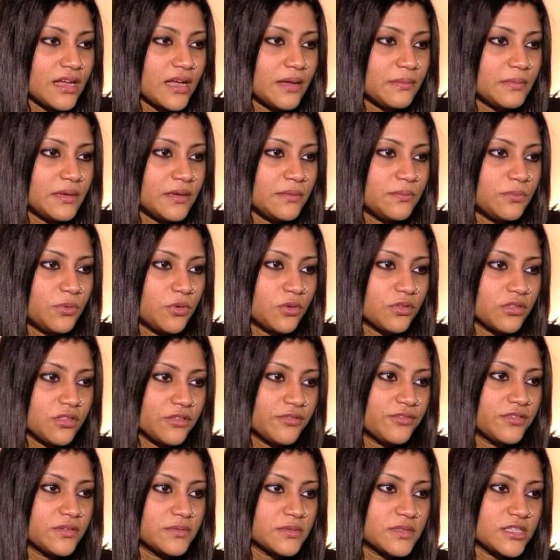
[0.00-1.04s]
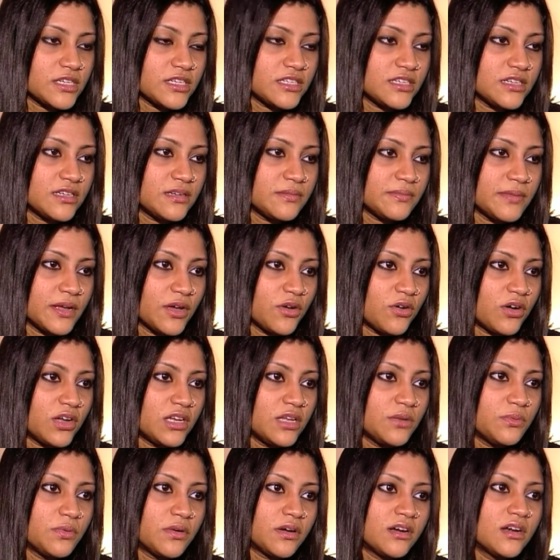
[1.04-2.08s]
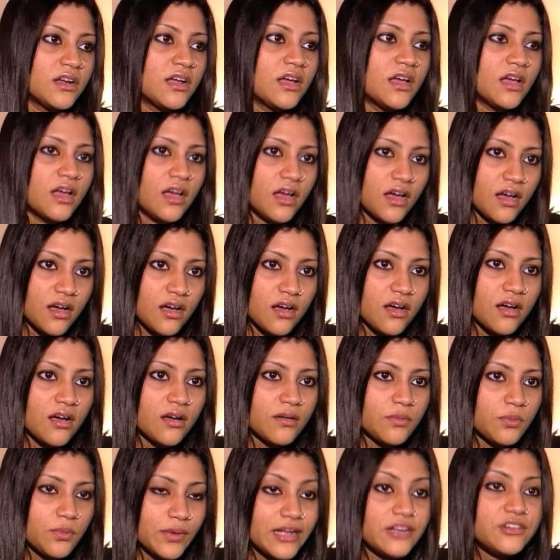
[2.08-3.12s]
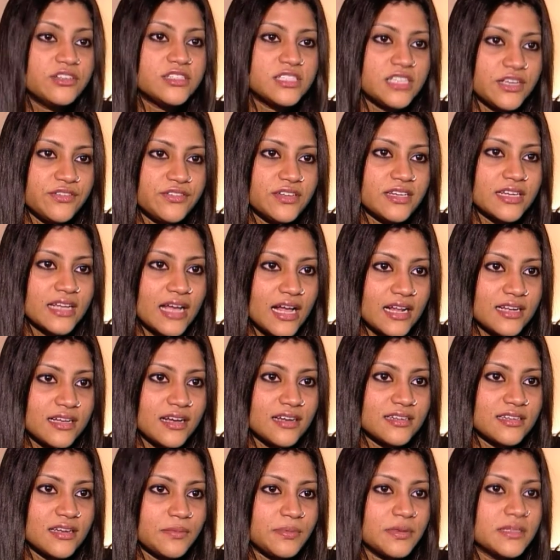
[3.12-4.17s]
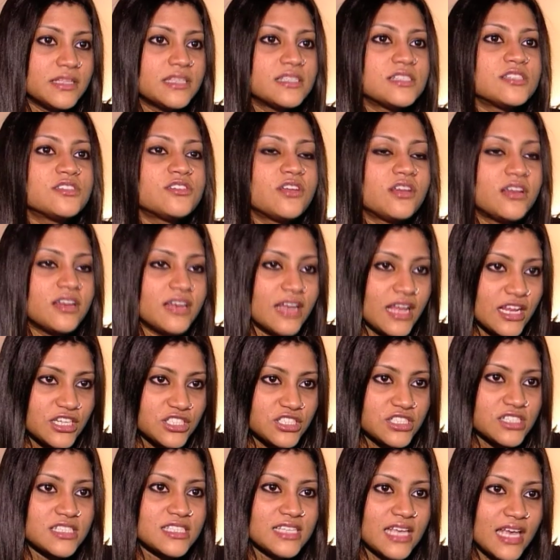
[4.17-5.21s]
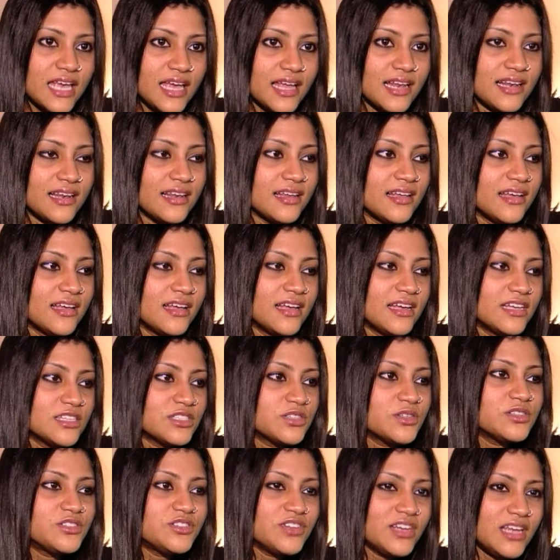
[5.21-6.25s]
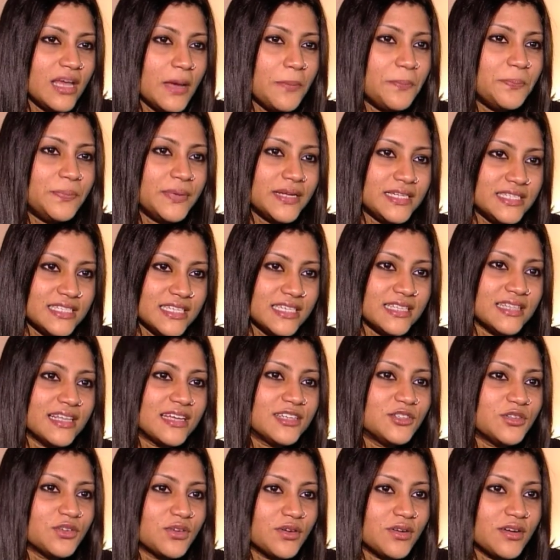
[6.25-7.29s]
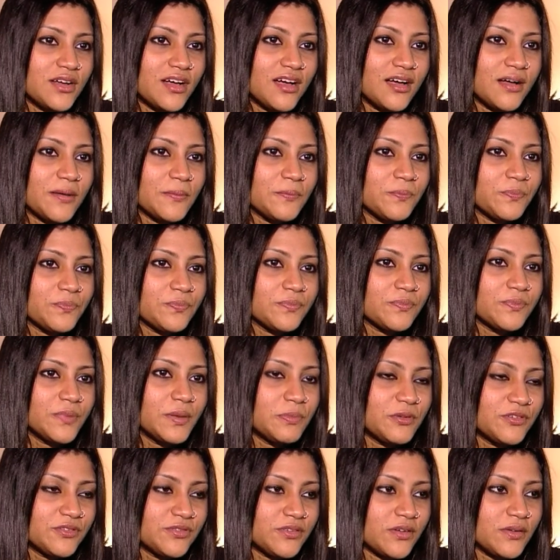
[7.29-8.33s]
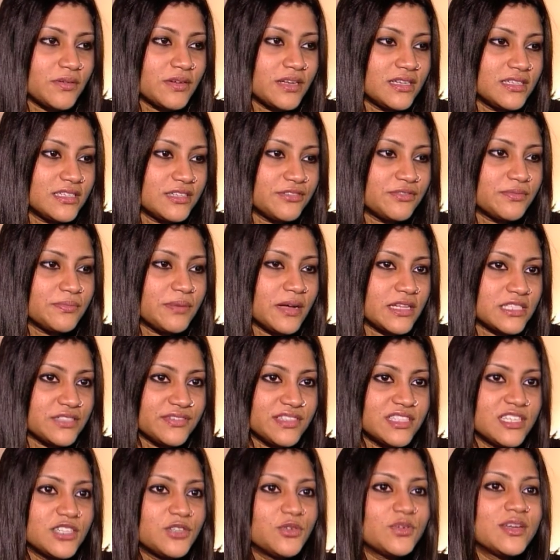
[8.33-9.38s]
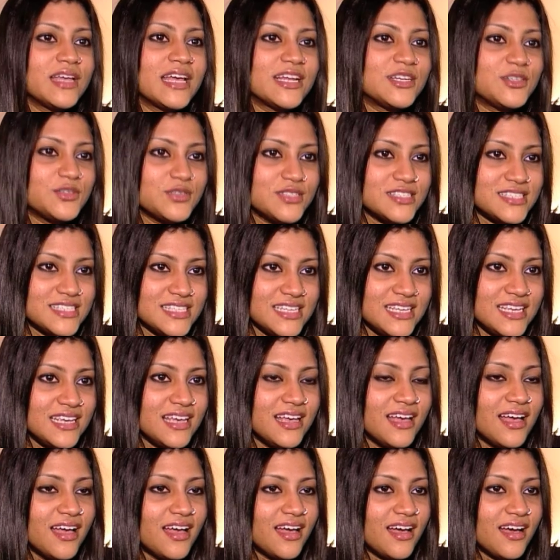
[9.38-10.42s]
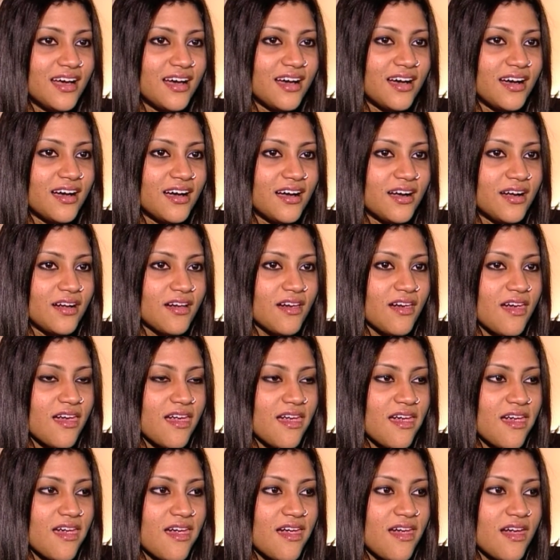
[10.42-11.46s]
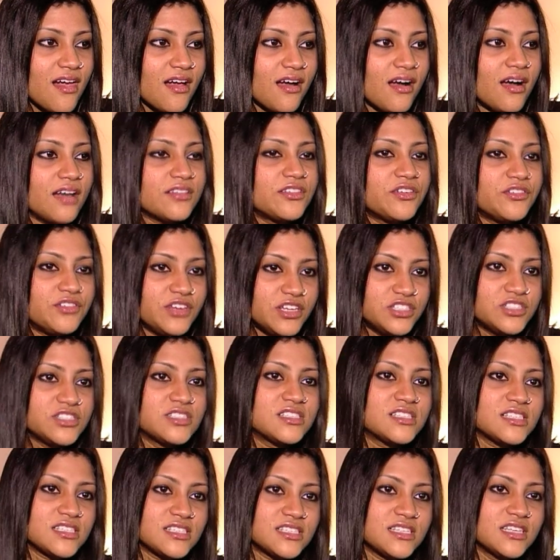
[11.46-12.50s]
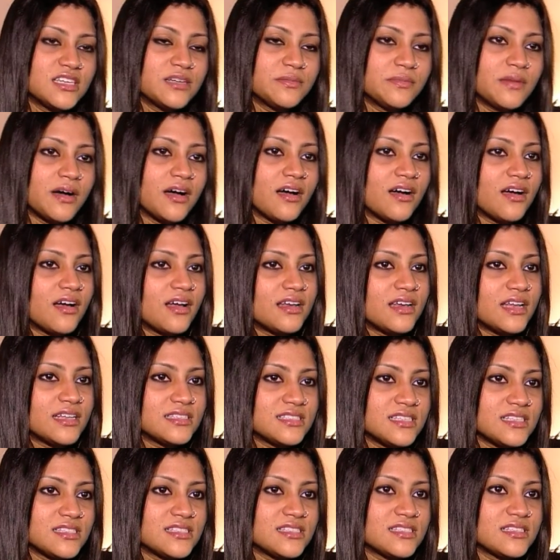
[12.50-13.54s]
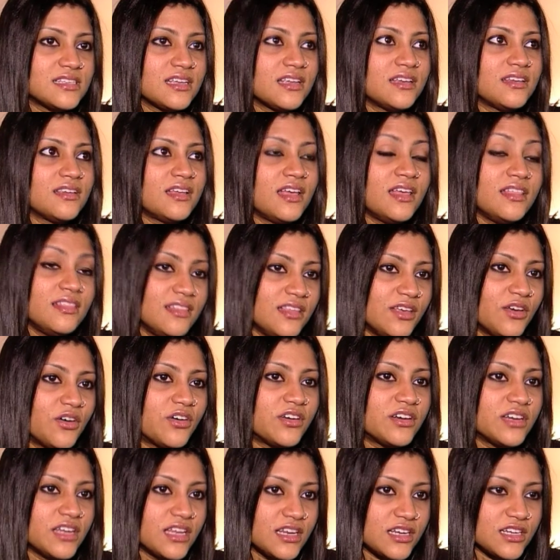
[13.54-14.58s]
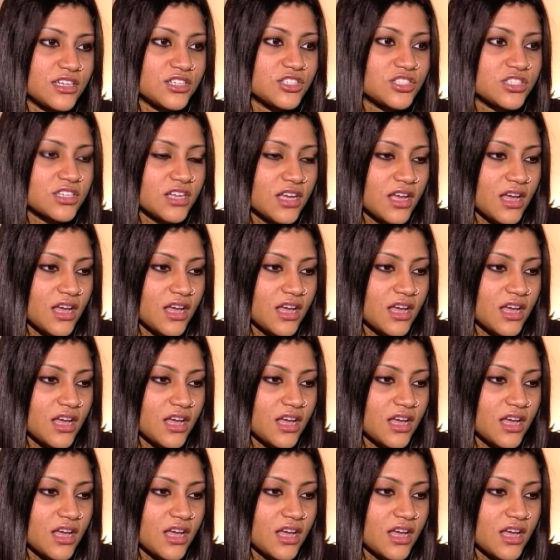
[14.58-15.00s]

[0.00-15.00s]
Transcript: mean, both the films that I did in Bengali were well received in Calcutta, but this is on a national scale. So it's really a pity that, you know, people from in different parts of India don't get to see other regions' cinema unless it's in Hindi or in English.